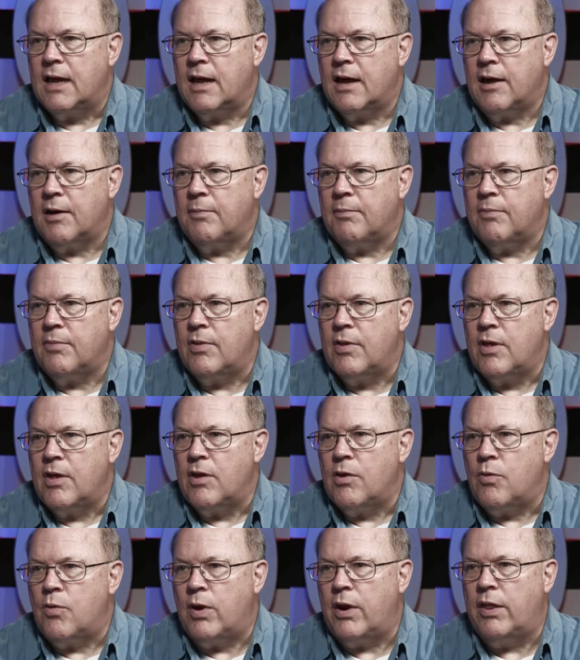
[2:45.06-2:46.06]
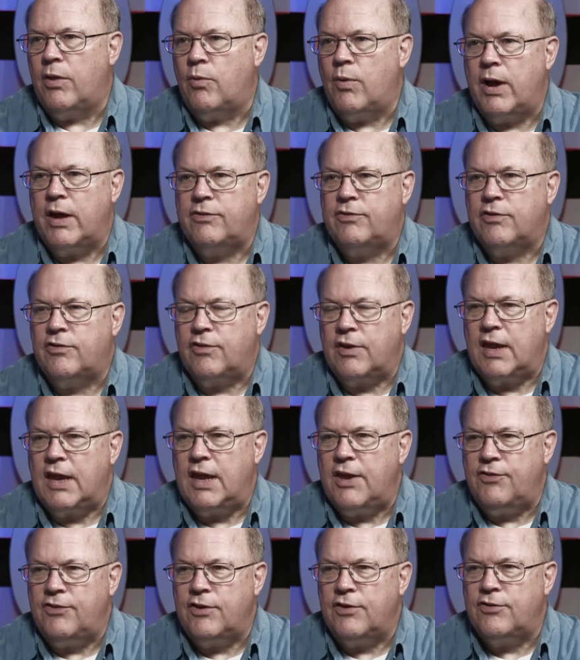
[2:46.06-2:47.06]
Um, one of the ways it's
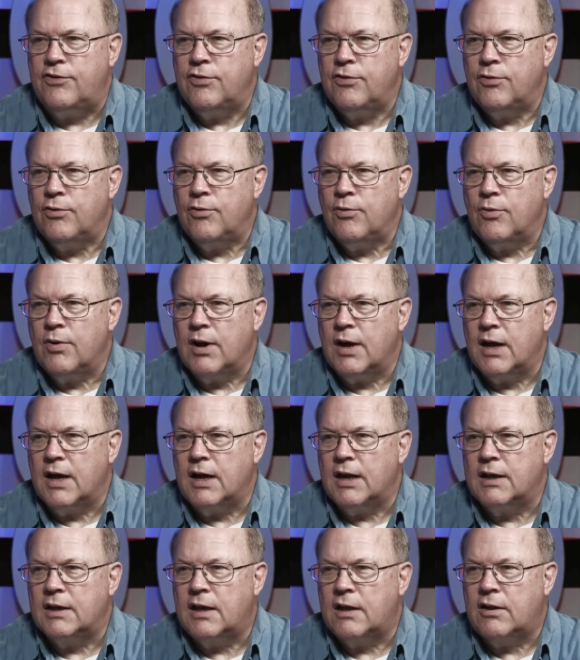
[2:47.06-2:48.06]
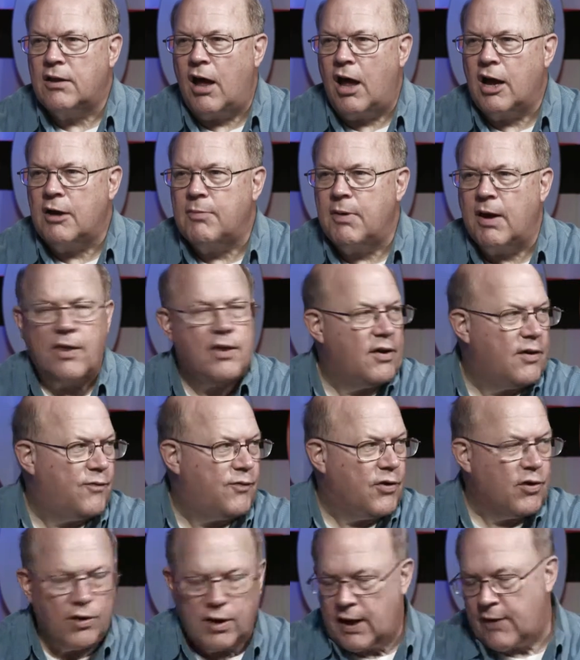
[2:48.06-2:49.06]
easy to uh, to talk about it
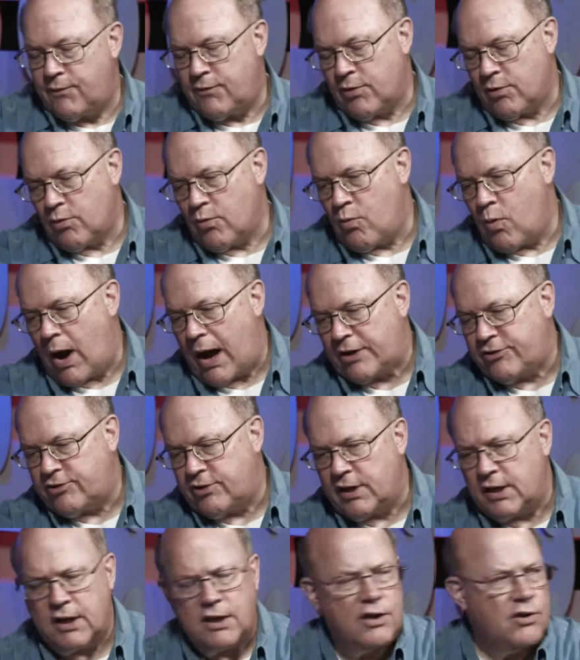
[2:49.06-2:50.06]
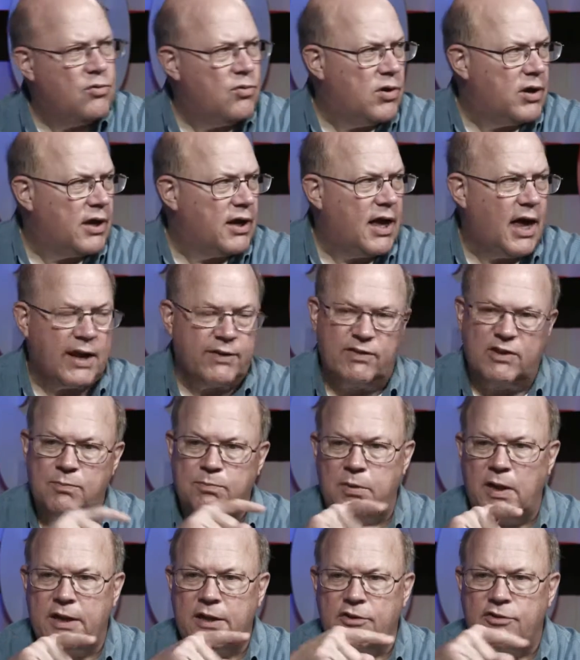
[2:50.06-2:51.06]
if you're if you're watching and you want to kind of
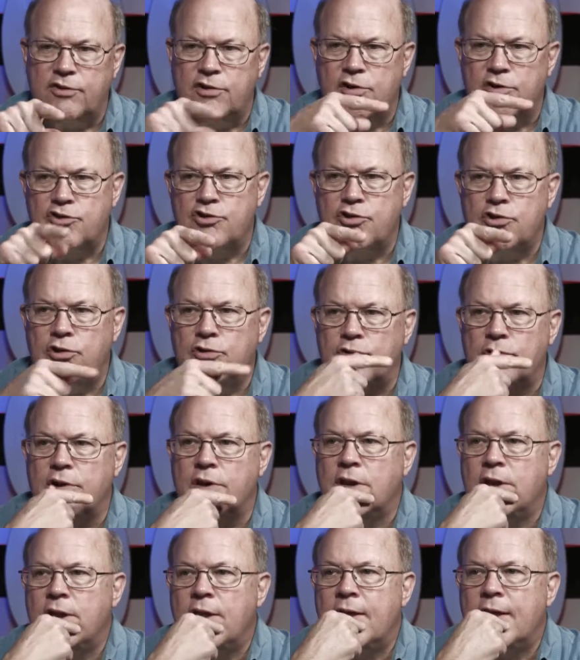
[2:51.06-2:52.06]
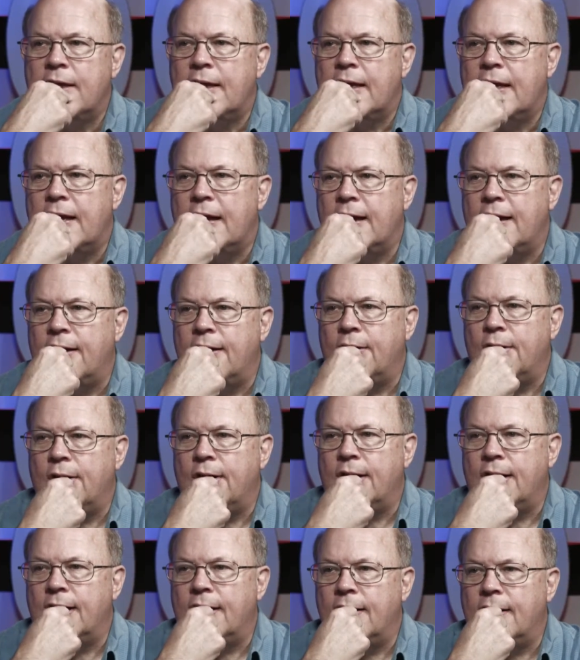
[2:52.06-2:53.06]
explain this to your children, uh,
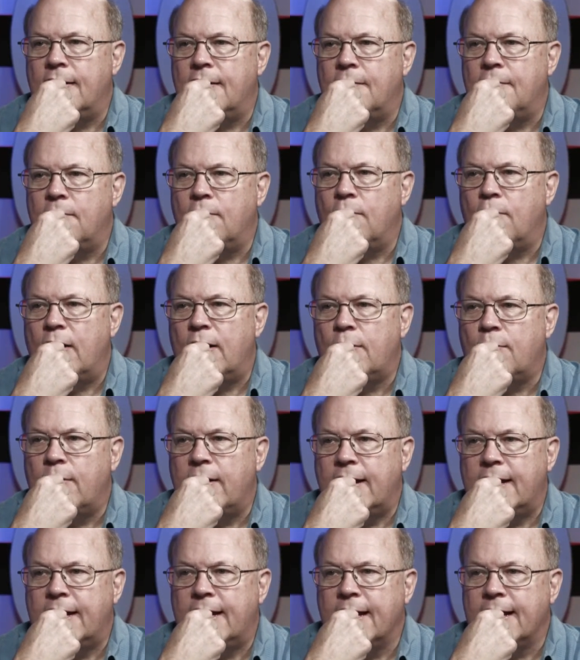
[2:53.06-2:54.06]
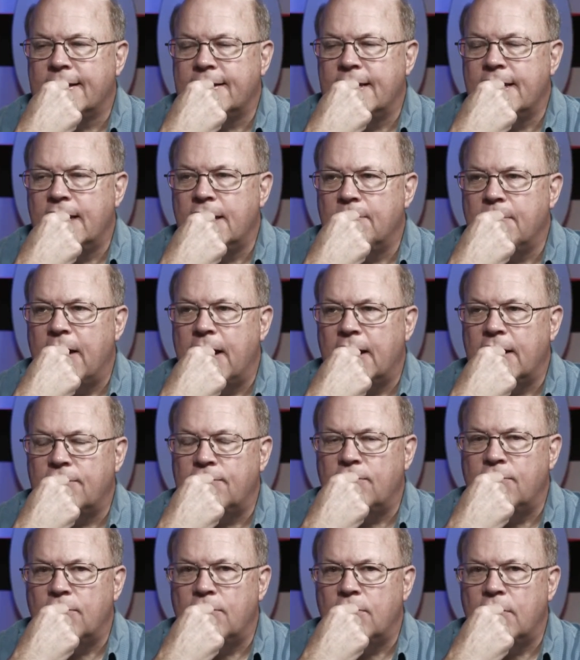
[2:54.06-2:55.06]
one way to kind of think about it
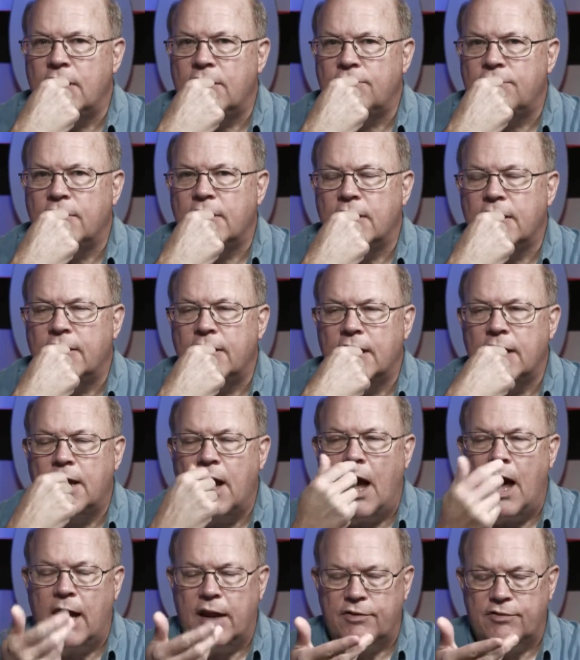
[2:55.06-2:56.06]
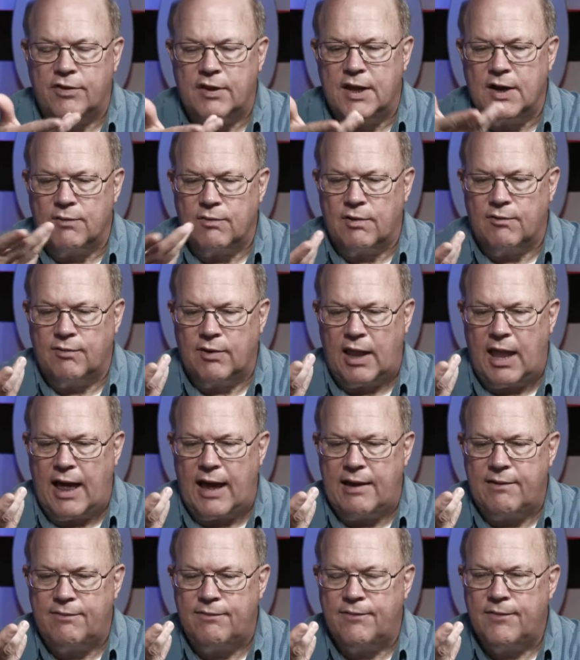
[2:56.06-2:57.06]
is, you, is that, that, God is the giver of
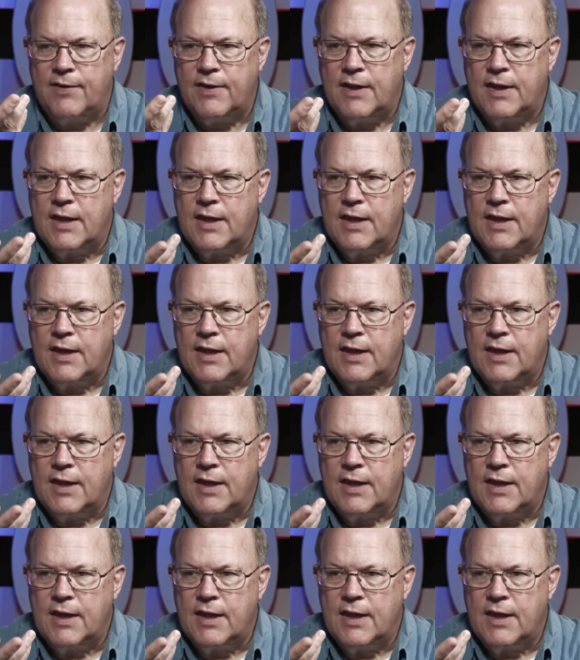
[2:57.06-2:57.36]
life,